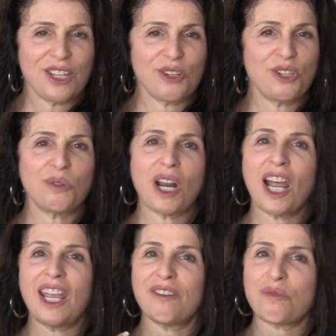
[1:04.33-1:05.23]
You know, you and I
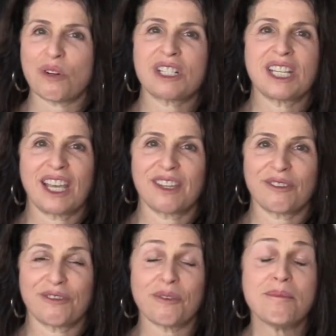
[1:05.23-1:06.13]
have worked together
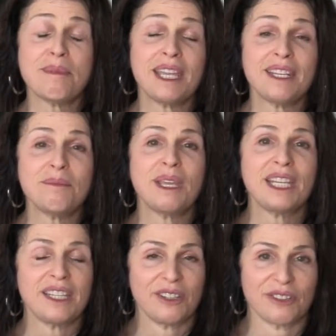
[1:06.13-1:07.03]
for many,
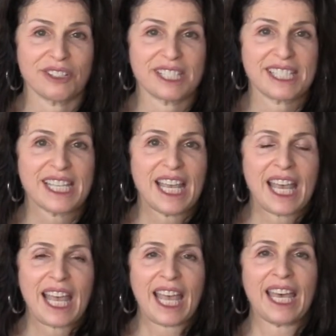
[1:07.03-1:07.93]
many years,
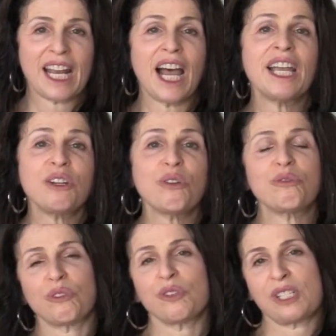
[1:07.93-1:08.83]
and I know
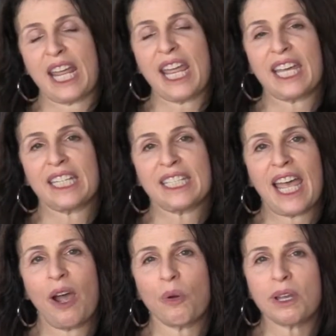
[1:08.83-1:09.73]
firsthand
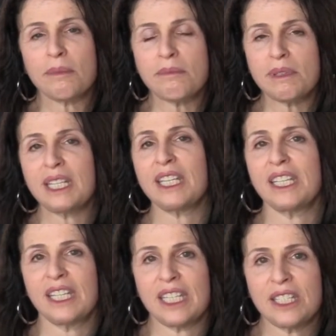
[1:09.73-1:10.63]
how
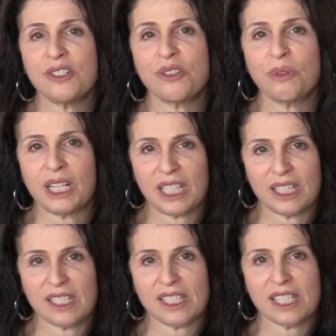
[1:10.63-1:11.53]
committed Intuit
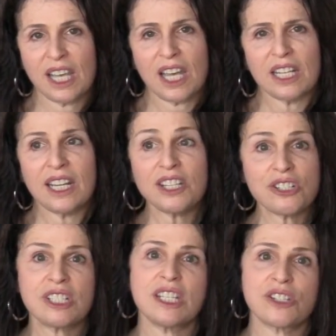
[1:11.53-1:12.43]
is, not
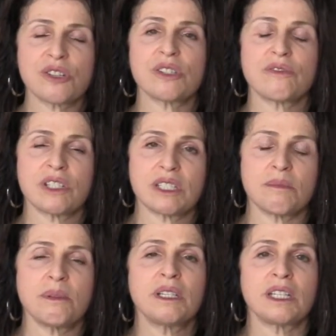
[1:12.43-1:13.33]
just to issues of
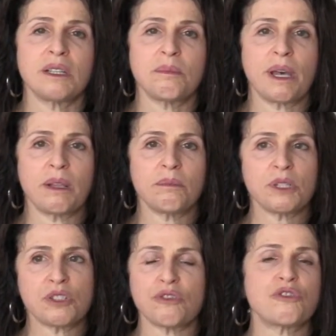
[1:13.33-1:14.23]
disability, but
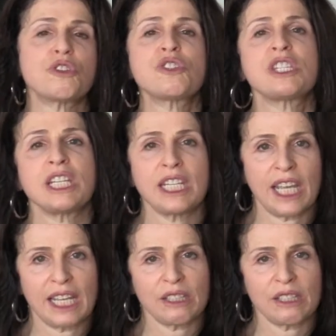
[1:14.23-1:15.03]
diversity at